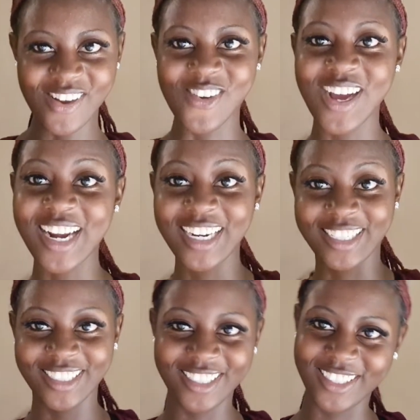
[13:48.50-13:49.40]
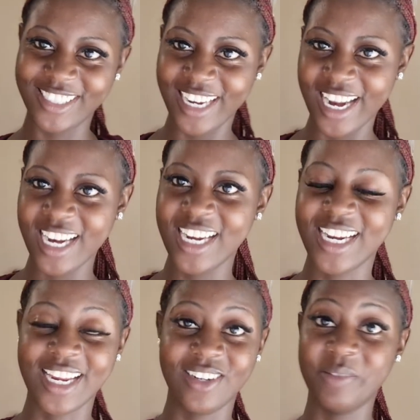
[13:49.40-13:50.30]
What I did today
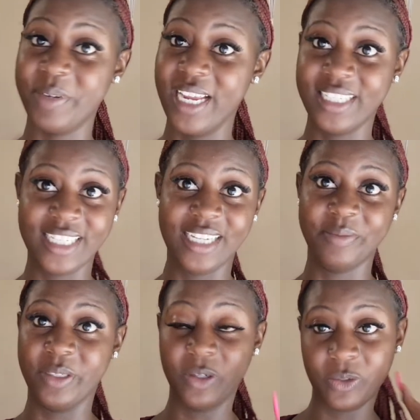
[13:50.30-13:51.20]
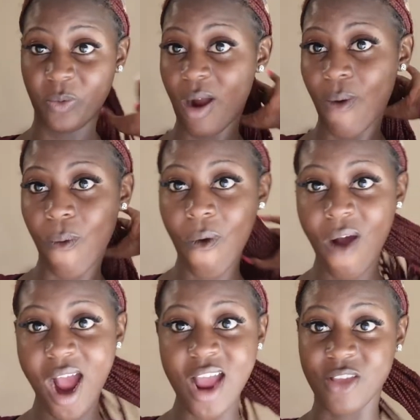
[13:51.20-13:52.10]
cannot be undone because, wow,
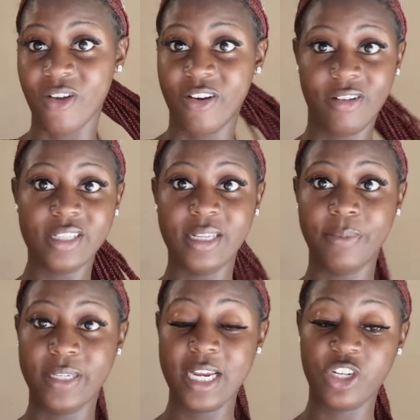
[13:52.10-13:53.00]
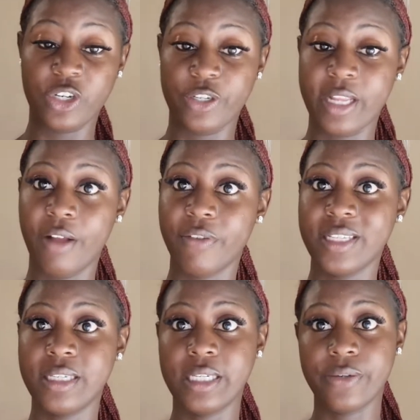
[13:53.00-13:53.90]
your girl sabotaged yourself
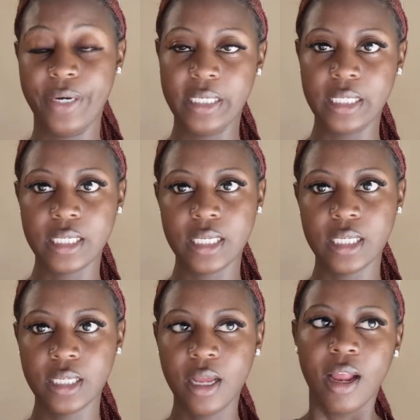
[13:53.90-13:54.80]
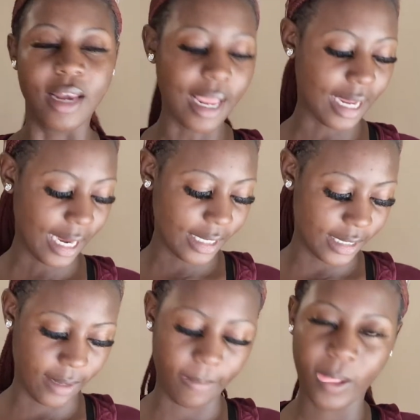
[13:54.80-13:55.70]
straight. Like,
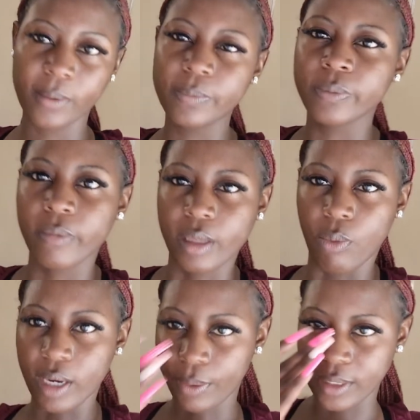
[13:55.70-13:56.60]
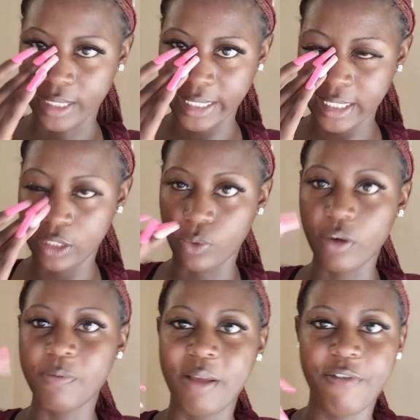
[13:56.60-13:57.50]
guys, ne, what I was writing is
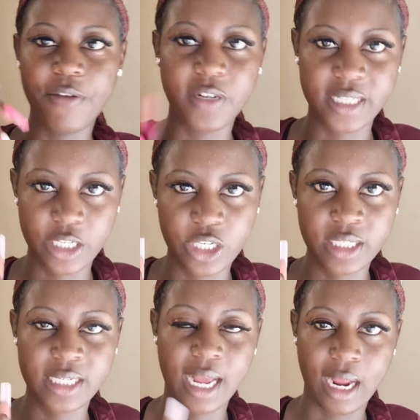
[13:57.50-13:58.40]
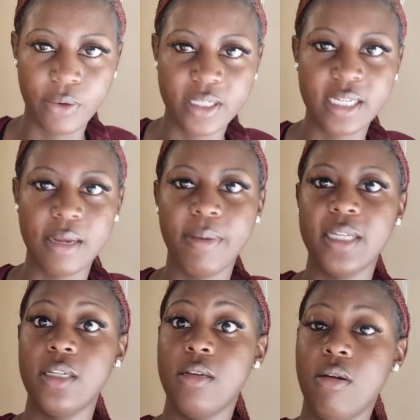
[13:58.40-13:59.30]
one of my favorite sections in accounting.
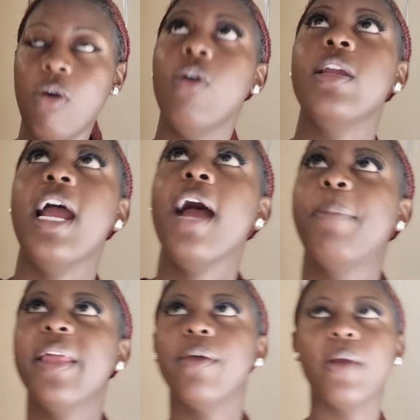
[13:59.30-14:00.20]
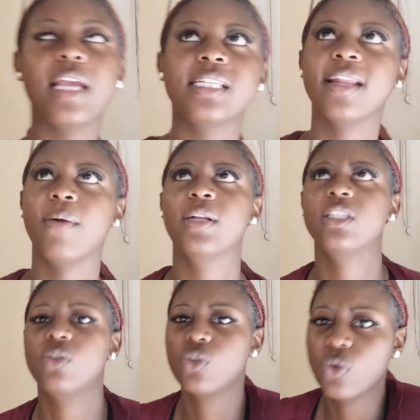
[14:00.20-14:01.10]
But oh yeah, by the way, I said I
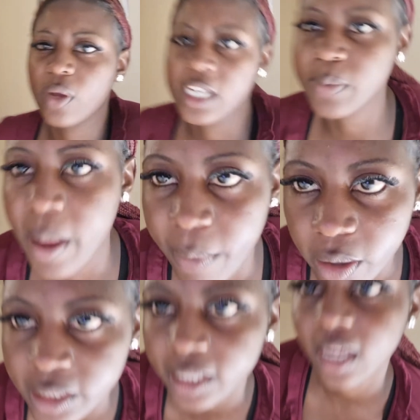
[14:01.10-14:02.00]
wanted to show you guys my marks